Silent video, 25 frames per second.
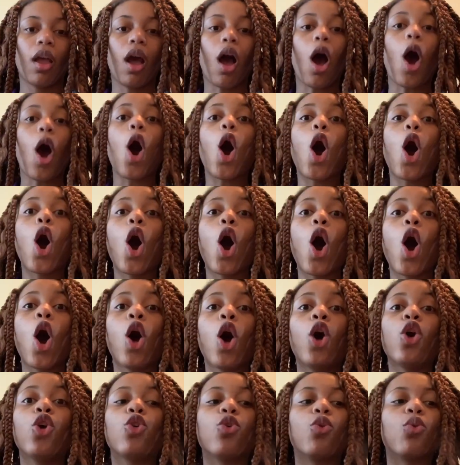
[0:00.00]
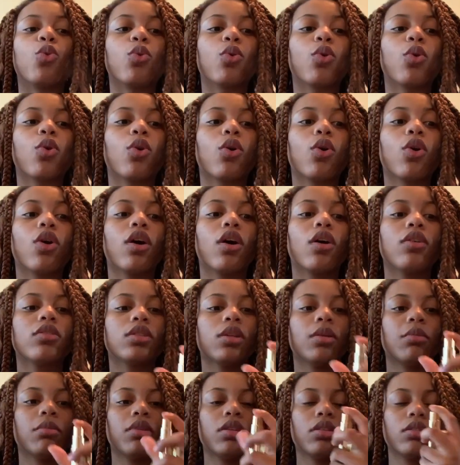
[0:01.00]
Oh! Oh,
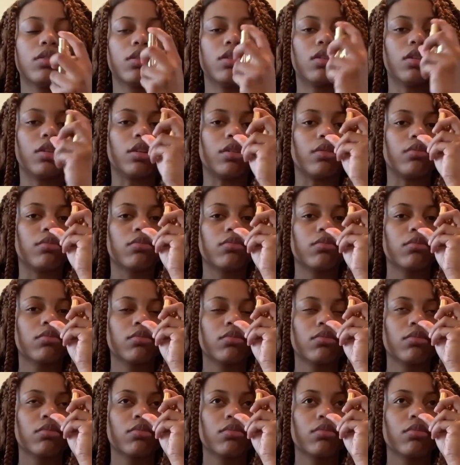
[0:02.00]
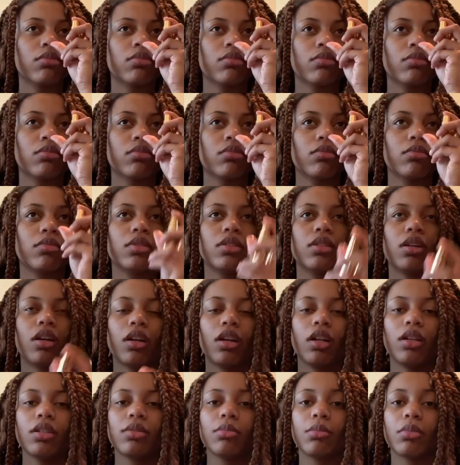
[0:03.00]
something's in there. Y'all,
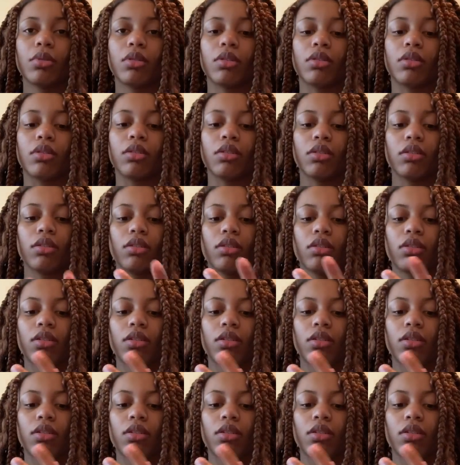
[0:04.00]
that smells good.